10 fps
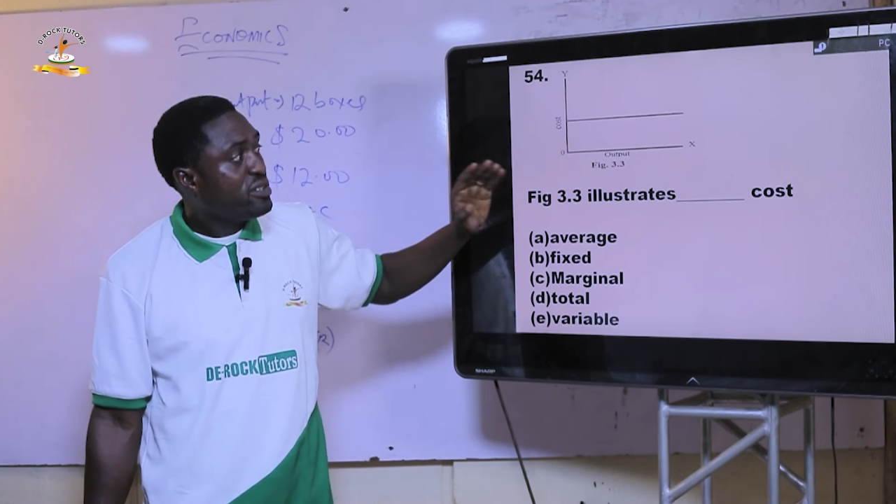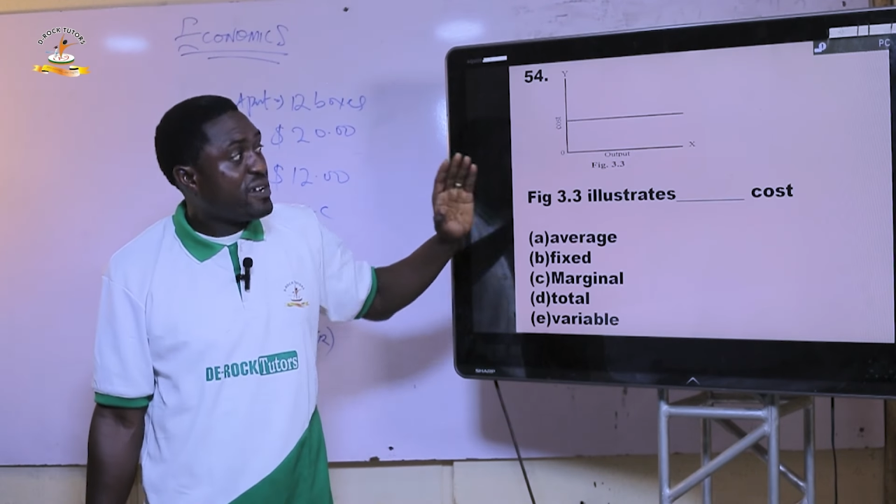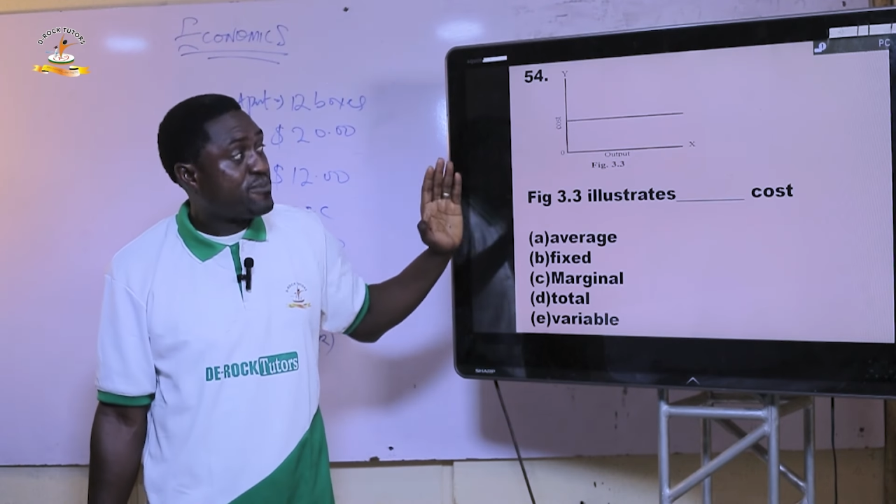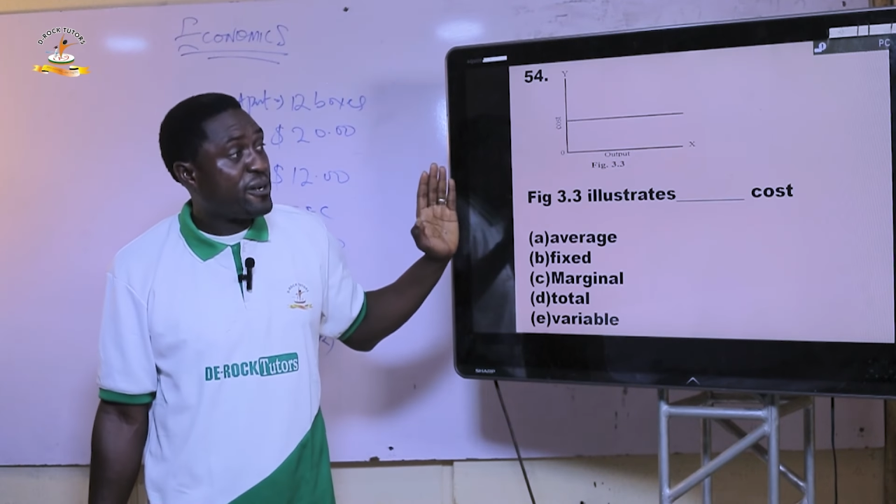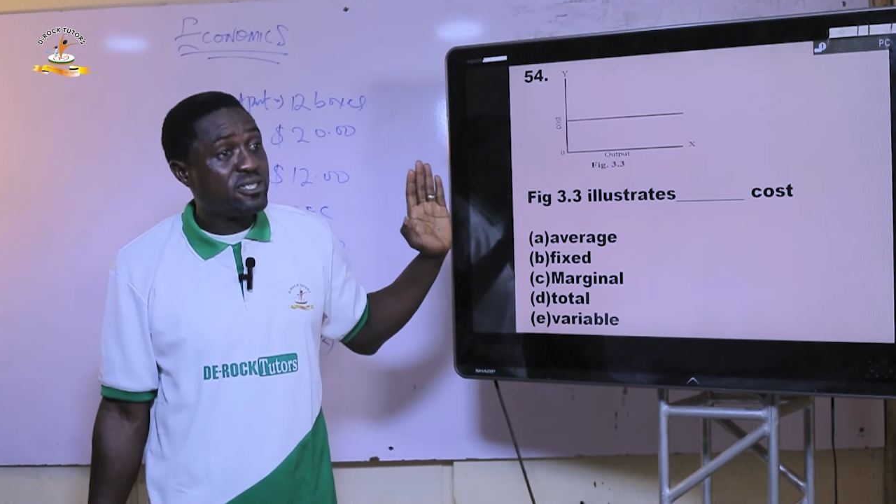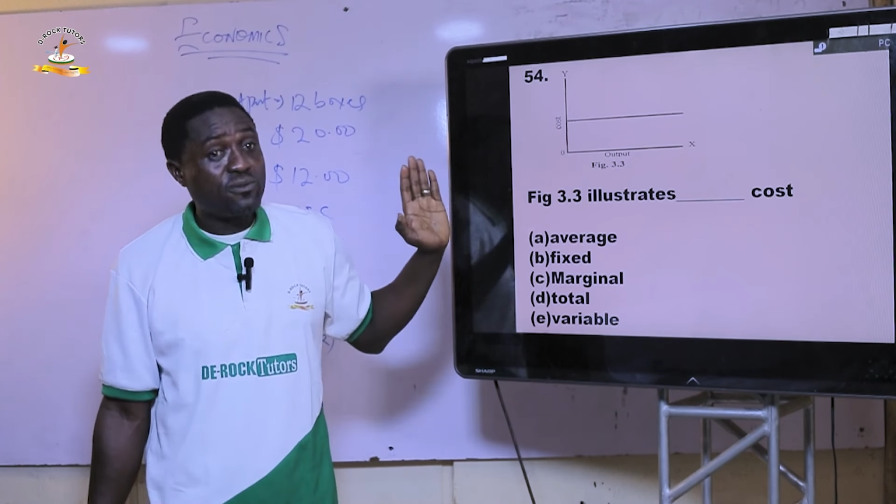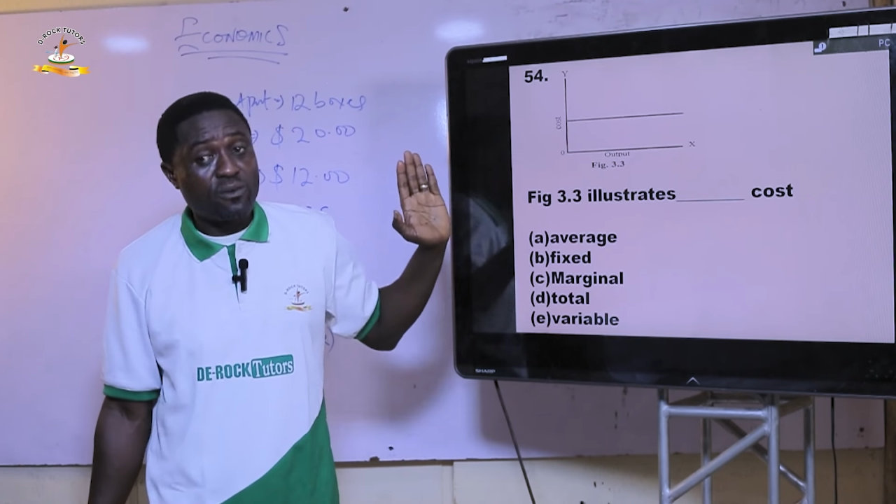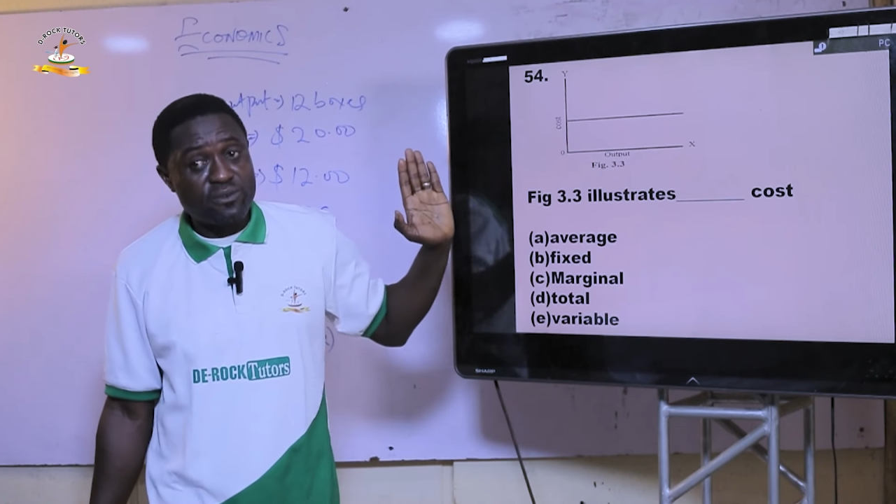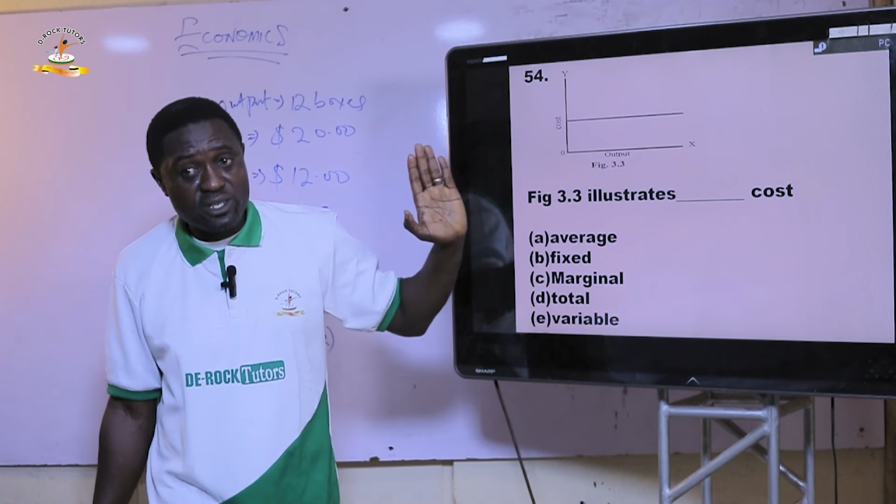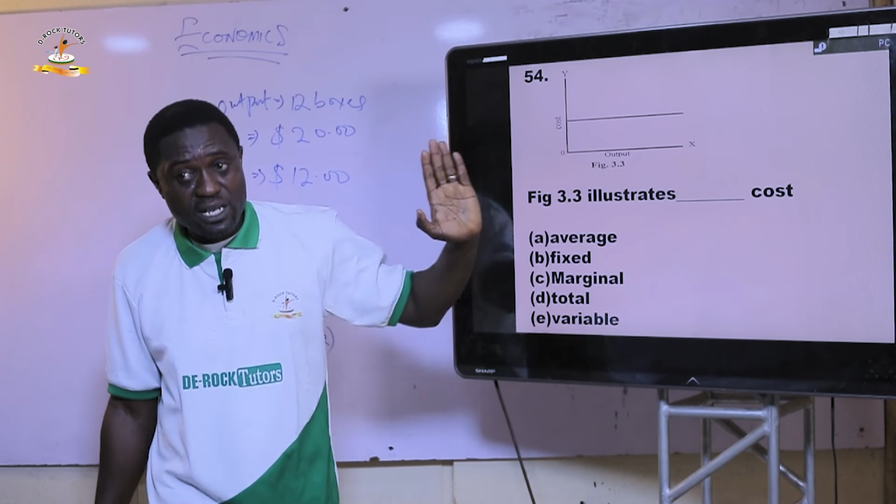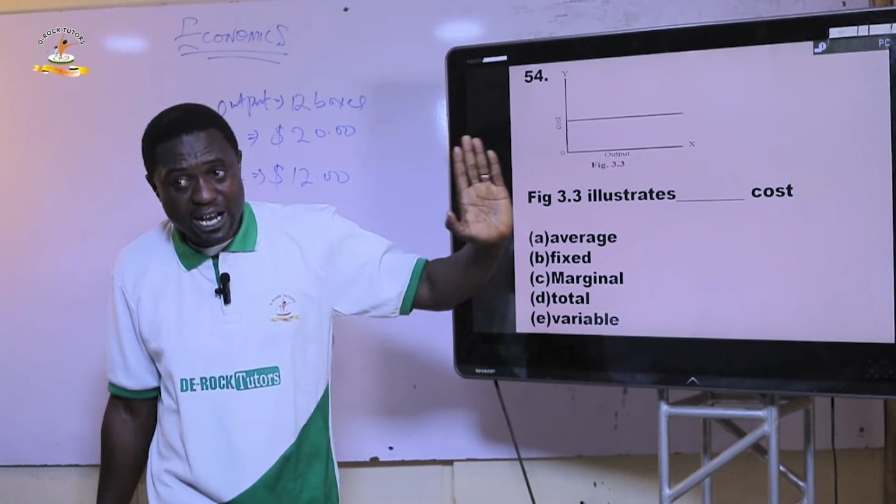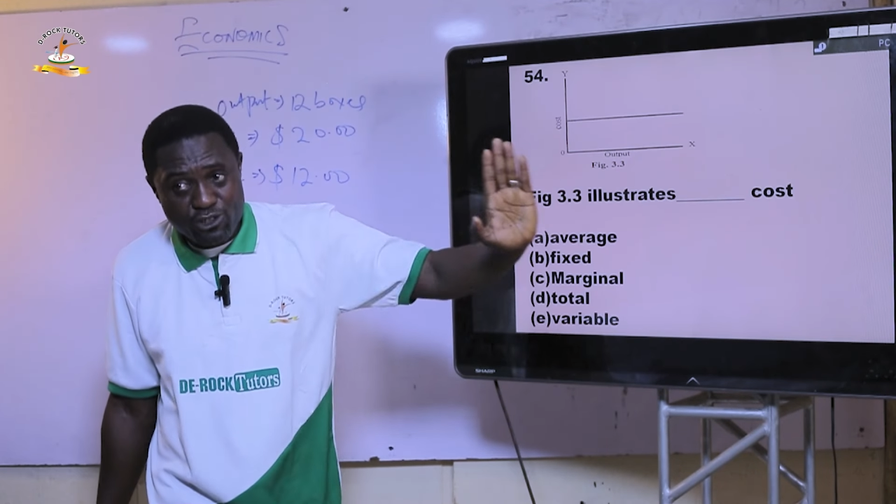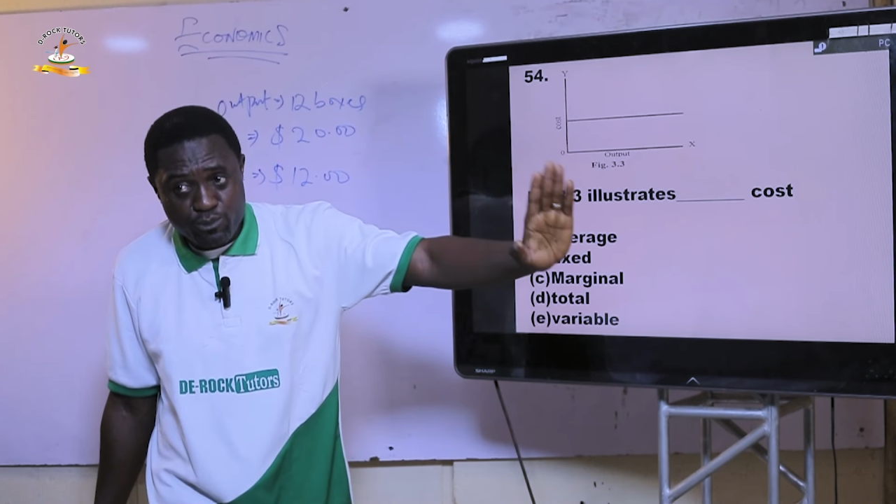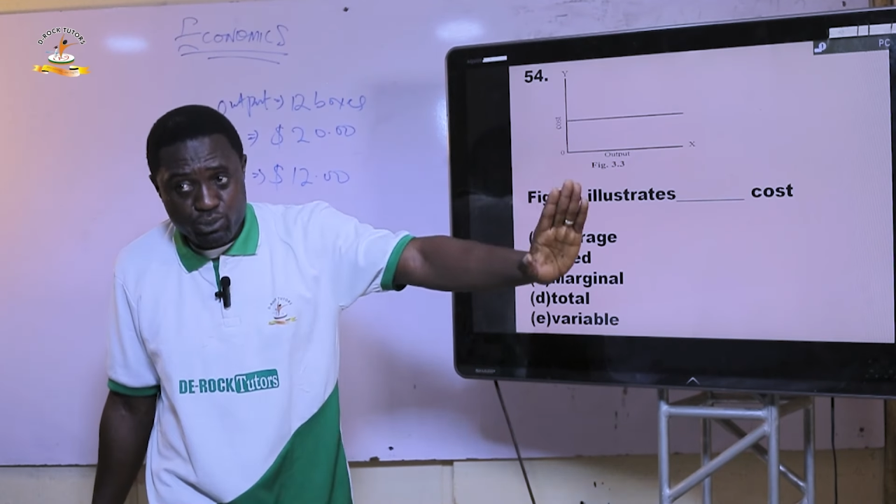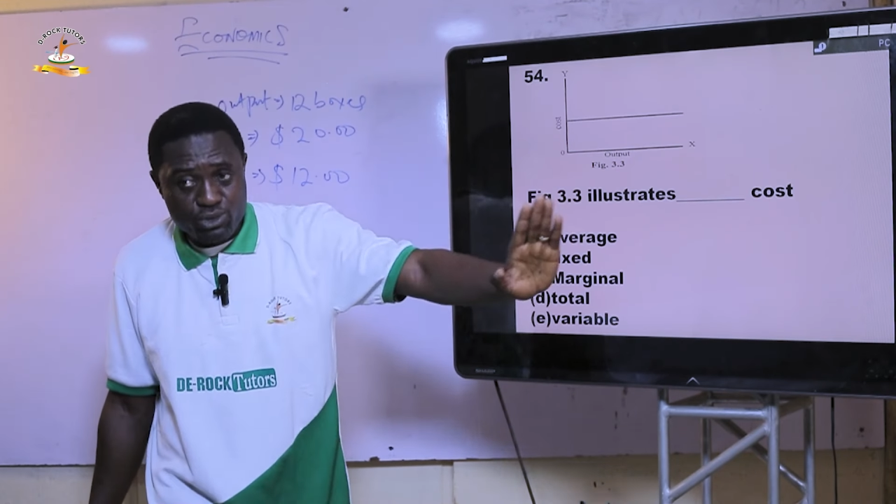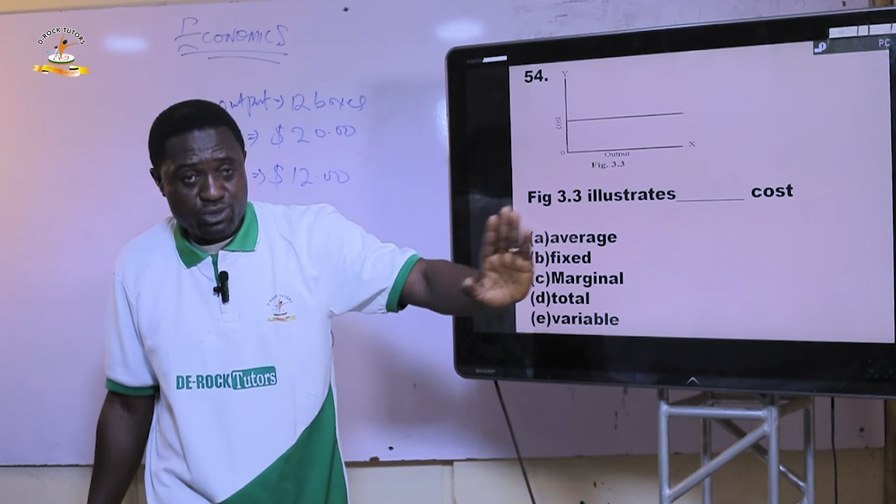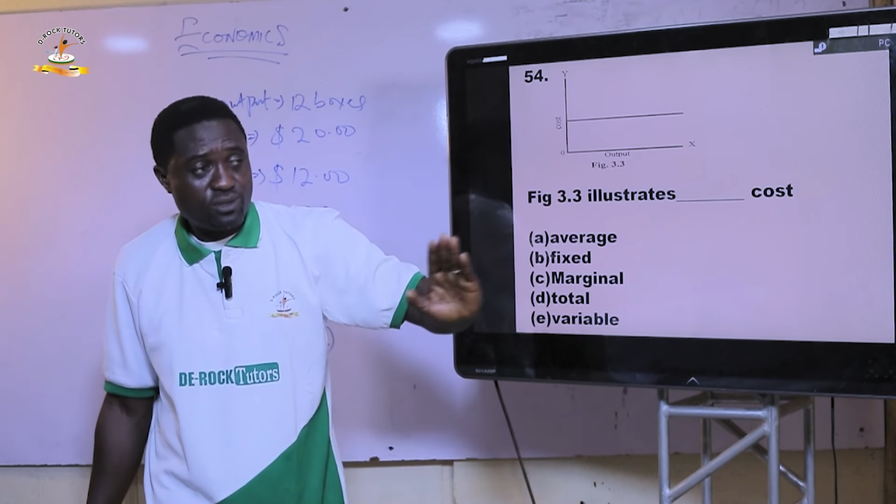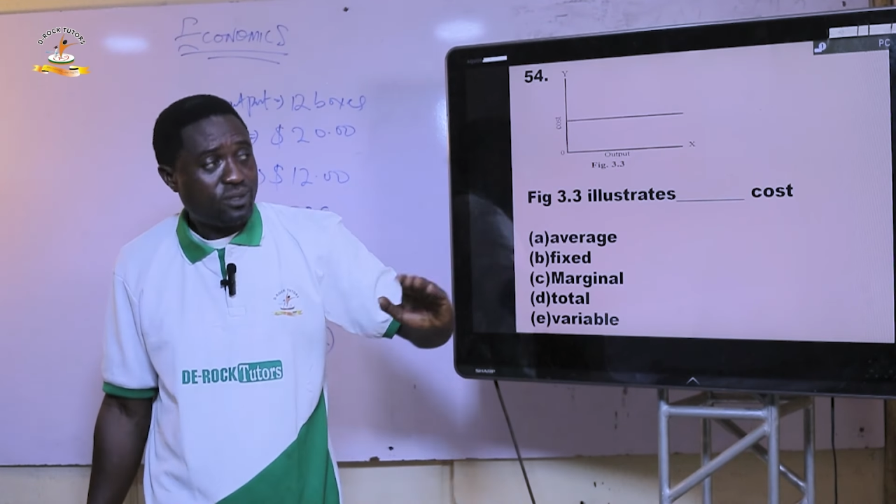irrespective of the output,